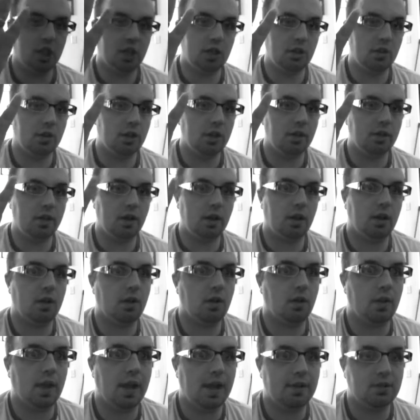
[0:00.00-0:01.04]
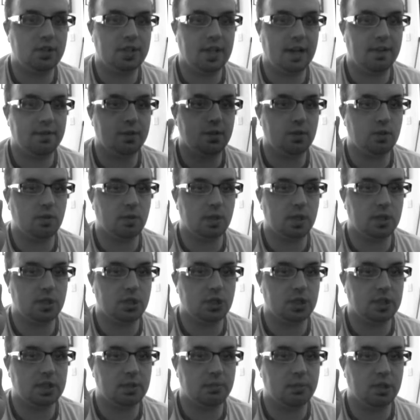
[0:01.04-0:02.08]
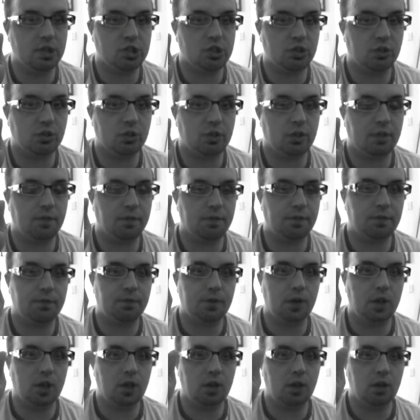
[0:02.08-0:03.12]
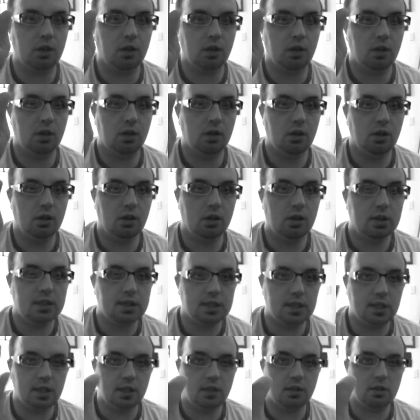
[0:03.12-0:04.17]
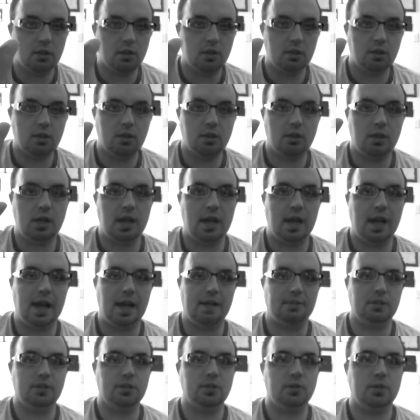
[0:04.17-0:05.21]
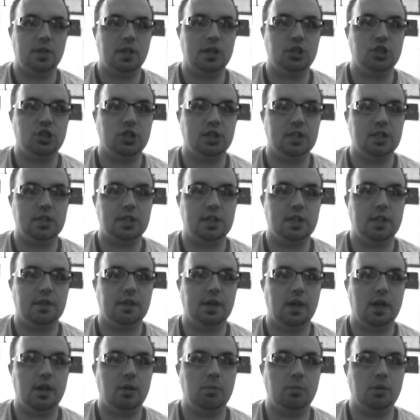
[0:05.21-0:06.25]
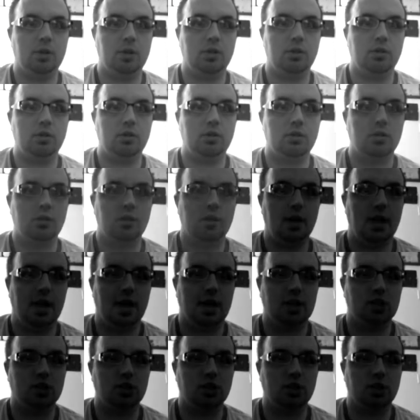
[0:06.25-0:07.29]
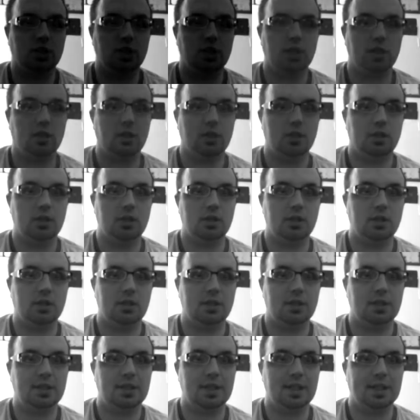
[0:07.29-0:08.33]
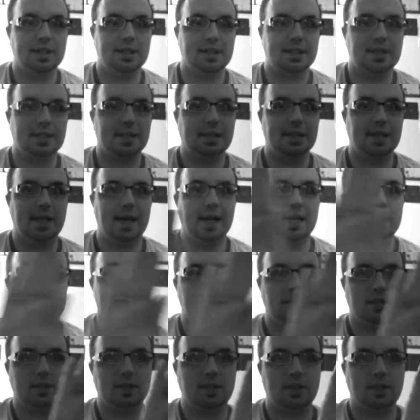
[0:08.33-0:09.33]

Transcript: it or anything. Well, I had to do this just to make sure the freaking... See, I have to do this just to let the camera actually sense light or